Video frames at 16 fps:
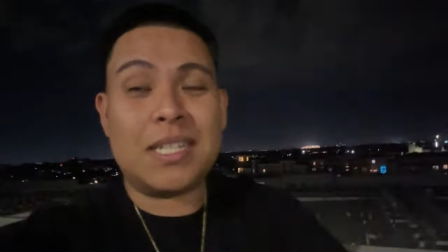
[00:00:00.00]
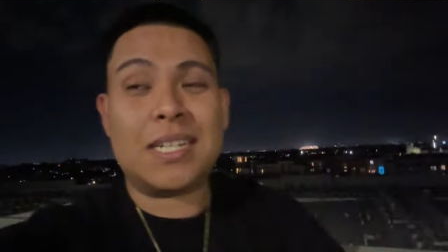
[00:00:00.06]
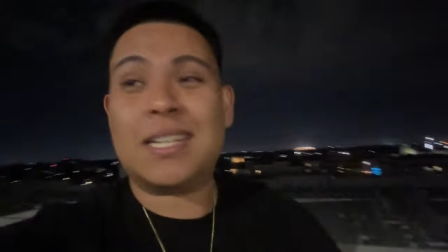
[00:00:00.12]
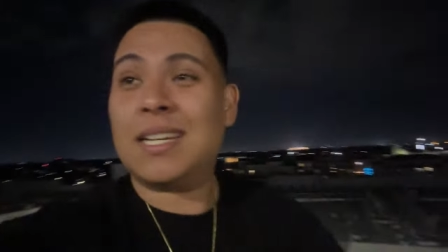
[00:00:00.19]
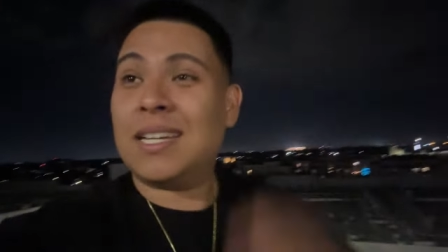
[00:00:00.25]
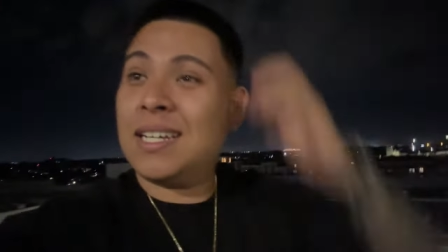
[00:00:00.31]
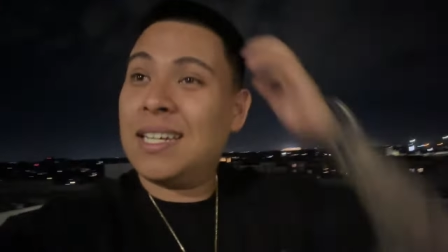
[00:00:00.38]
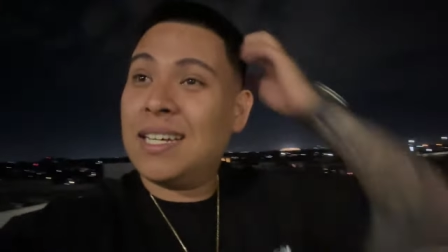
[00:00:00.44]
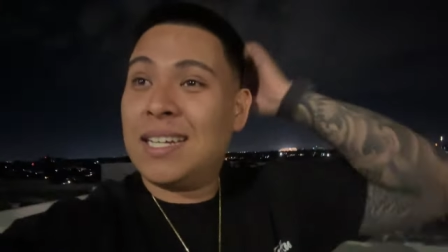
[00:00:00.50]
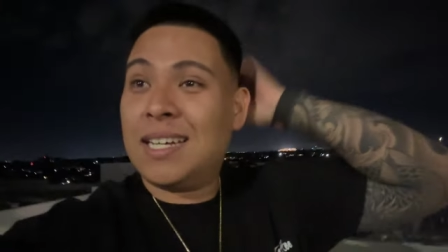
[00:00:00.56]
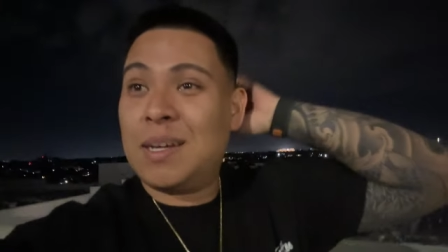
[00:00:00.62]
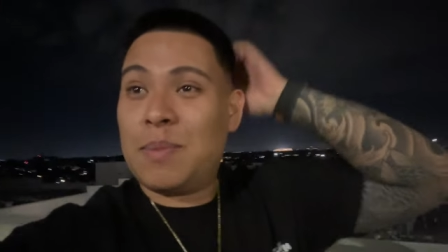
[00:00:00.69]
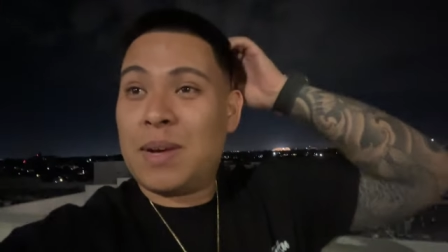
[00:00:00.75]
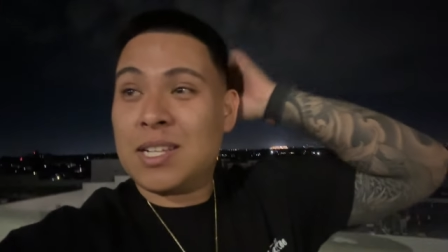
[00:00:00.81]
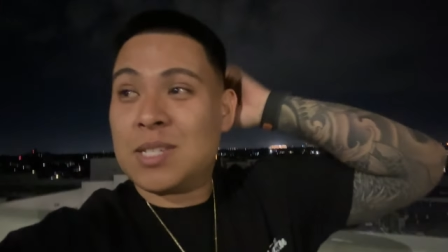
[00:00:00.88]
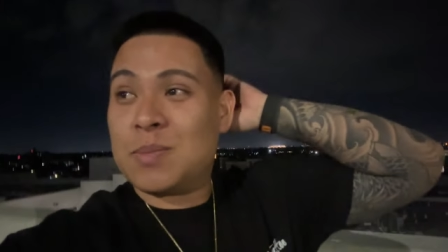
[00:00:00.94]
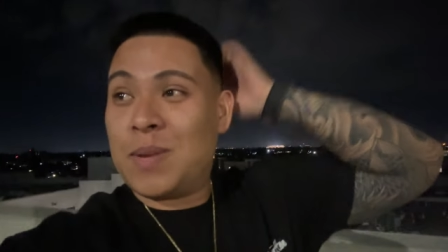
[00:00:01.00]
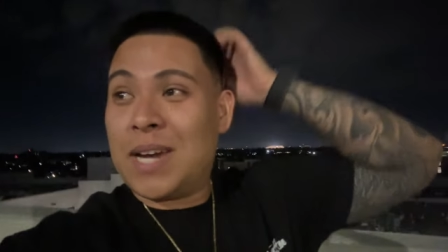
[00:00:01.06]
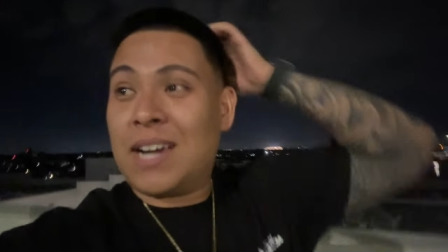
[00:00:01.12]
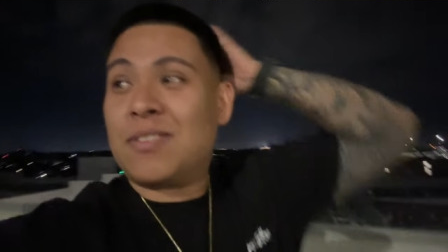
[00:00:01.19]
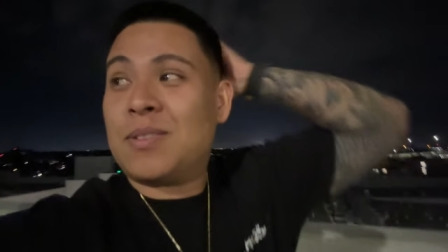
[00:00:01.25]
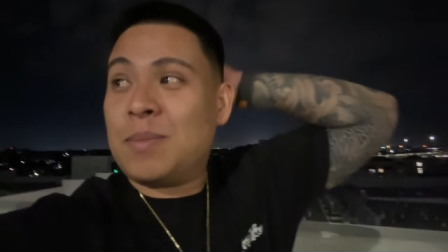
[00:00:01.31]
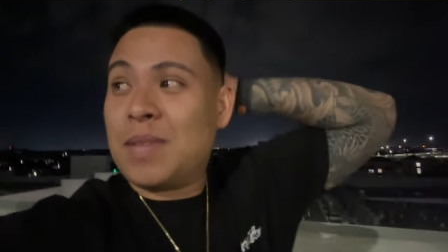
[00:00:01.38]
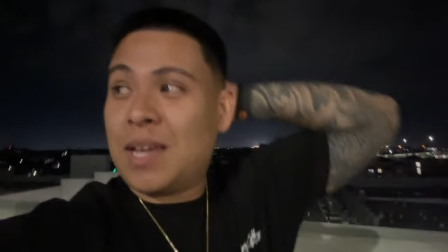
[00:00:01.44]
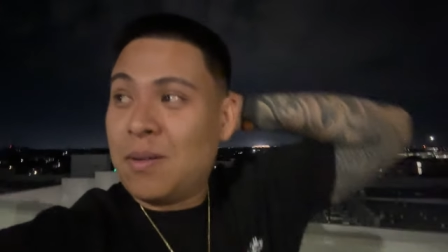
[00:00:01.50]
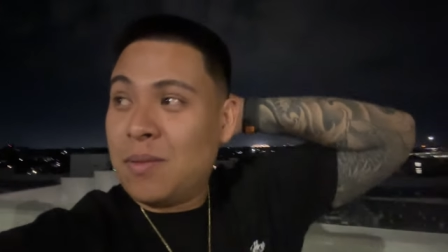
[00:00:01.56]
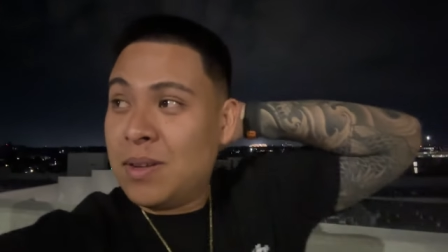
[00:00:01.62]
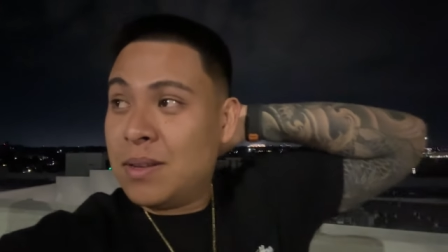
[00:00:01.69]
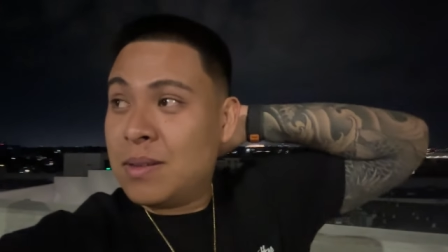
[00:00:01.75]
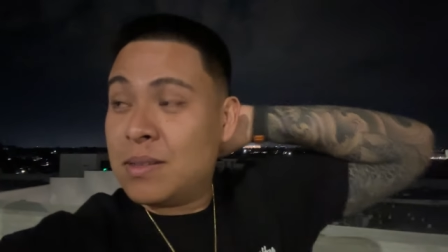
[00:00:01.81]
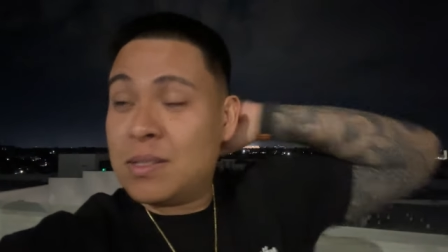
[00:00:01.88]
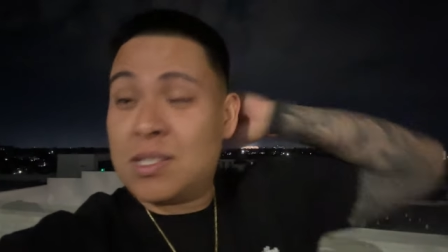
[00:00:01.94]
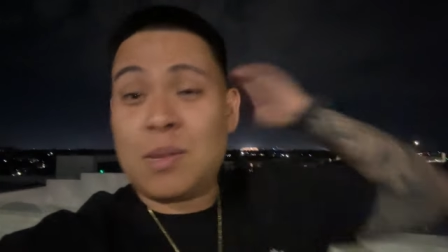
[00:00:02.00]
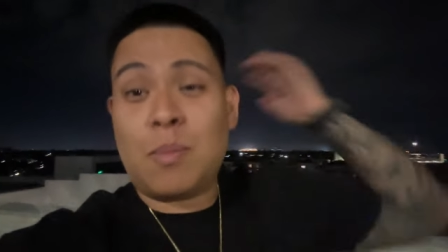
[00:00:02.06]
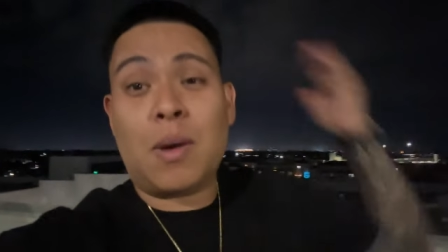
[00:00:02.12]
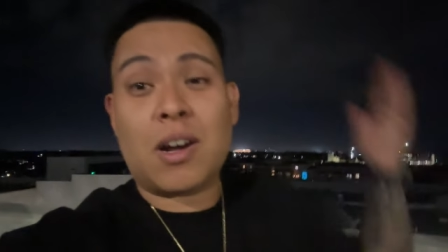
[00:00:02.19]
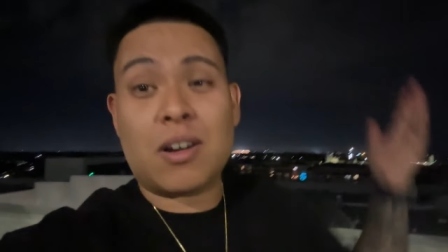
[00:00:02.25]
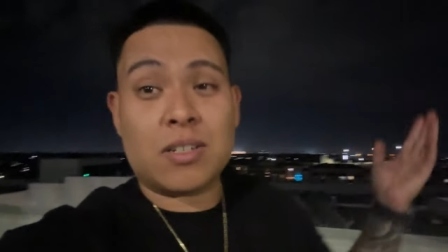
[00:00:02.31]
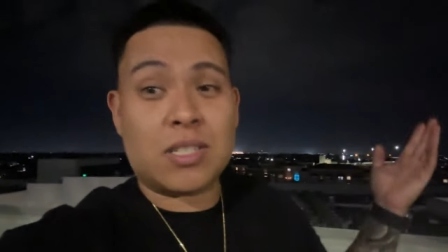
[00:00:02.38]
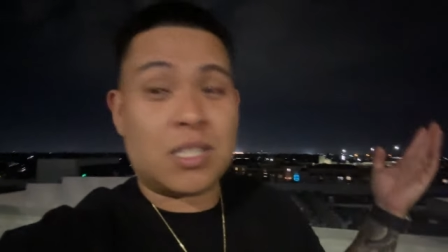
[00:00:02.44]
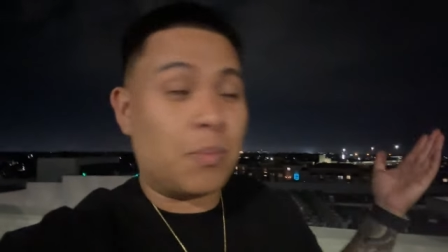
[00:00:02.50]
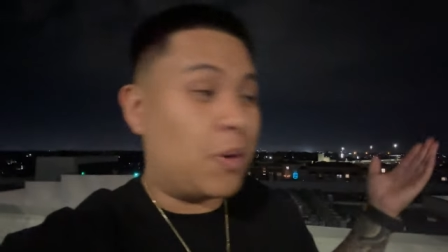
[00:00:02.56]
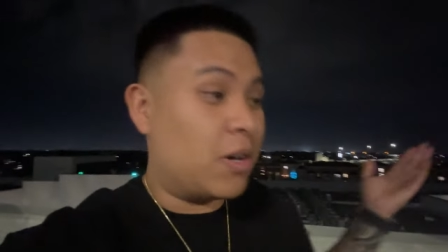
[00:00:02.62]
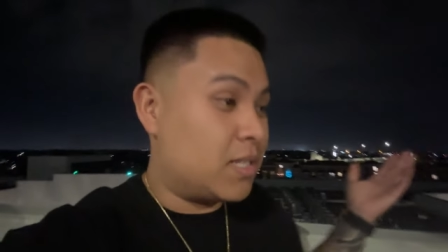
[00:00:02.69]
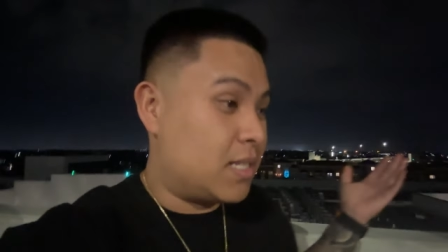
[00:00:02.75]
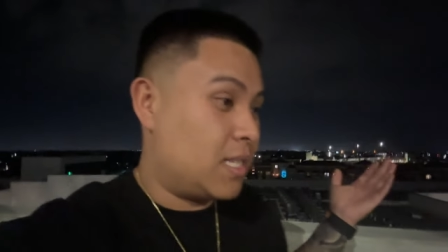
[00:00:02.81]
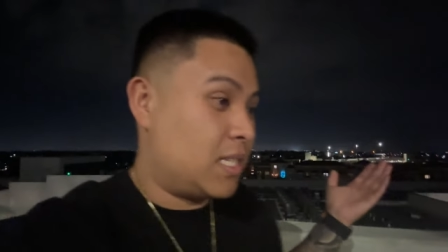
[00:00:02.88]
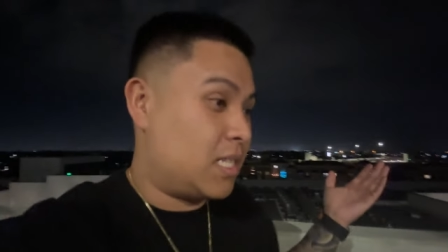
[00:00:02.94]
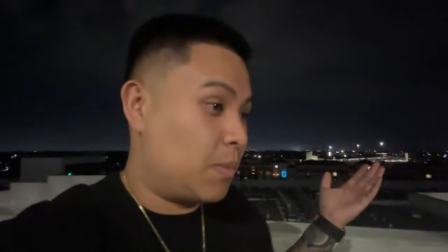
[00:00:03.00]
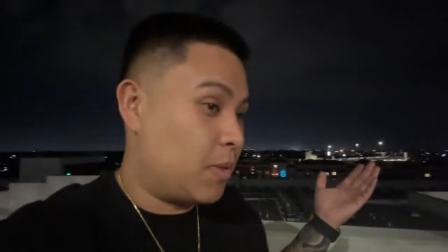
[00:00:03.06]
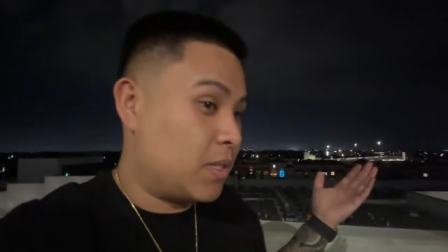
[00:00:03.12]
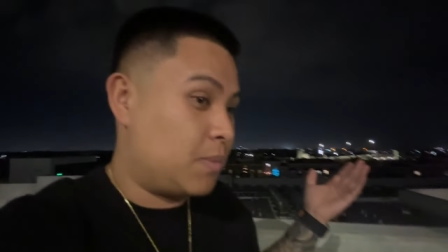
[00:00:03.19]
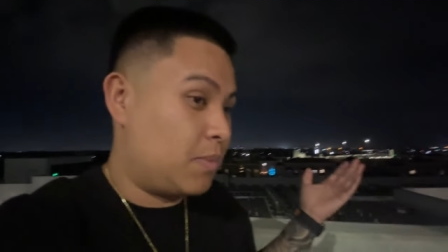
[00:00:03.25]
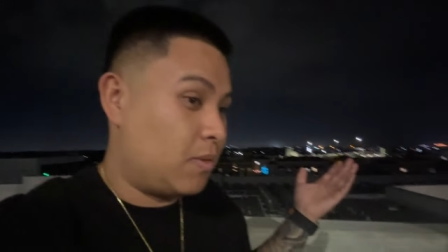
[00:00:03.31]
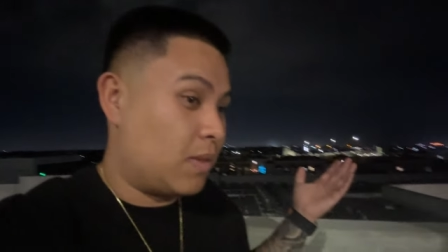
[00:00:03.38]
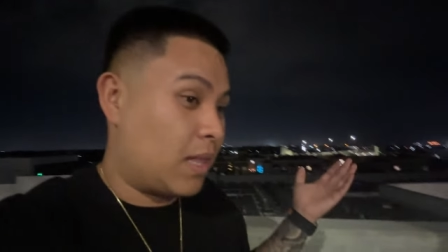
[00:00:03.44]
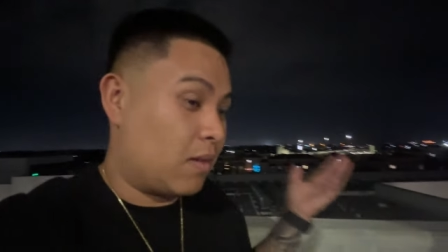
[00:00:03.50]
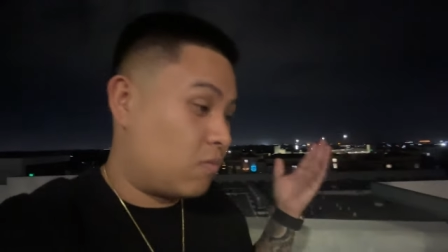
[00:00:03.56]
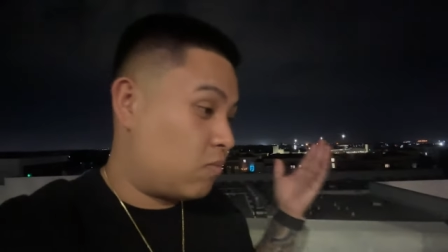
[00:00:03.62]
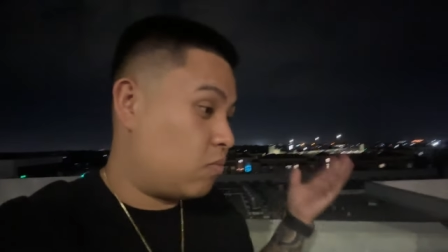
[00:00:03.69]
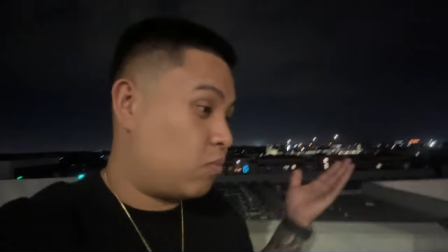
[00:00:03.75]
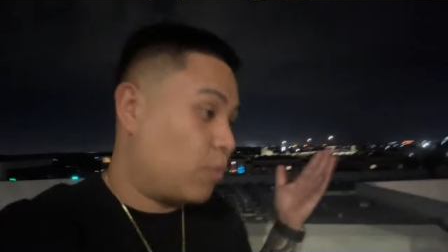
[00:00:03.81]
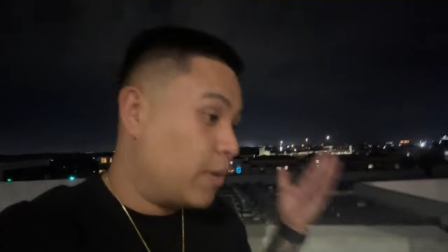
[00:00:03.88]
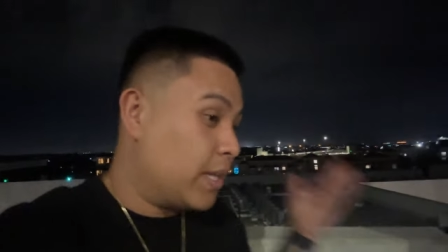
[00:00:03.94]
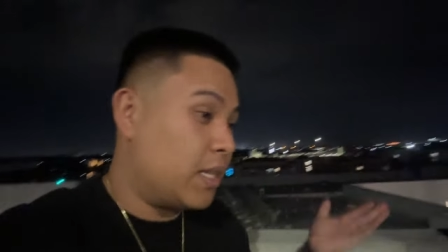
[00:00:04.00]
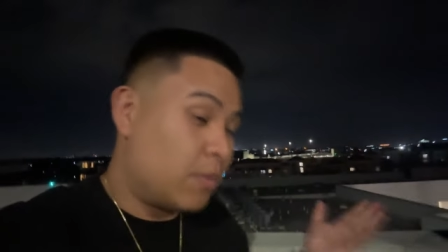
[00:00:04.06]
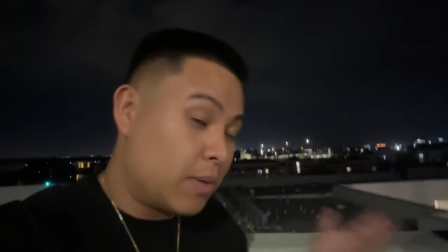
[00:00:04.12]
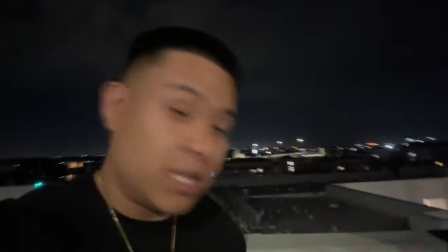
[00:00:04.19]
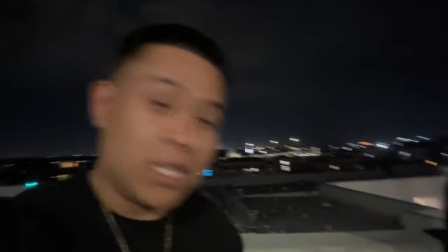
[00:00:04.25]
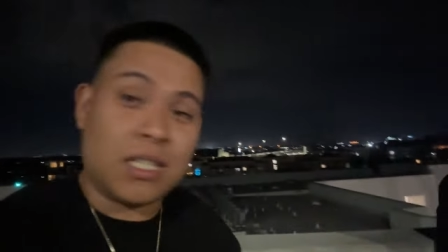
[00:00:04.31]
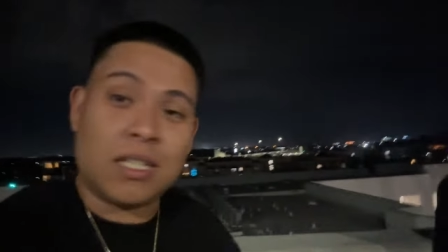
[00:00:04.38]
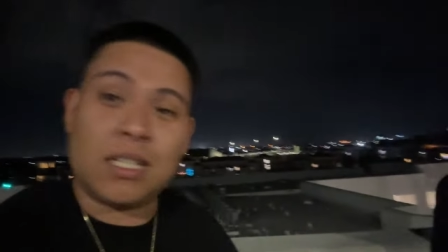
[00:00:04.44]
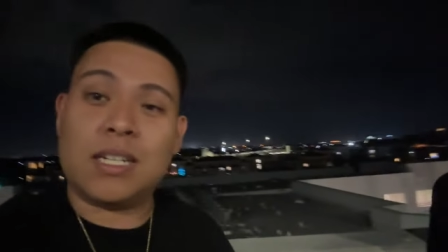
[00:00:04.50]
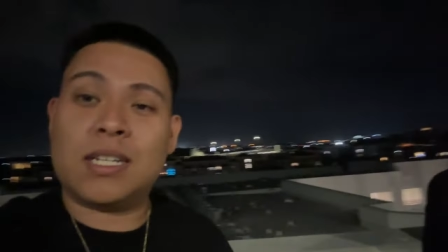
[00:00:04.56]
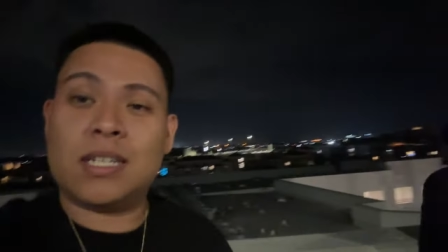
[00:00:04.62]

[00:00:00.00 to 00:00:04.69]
a uh, bounce back from that one. Tomorrow's supposedly supposed to be like really really good.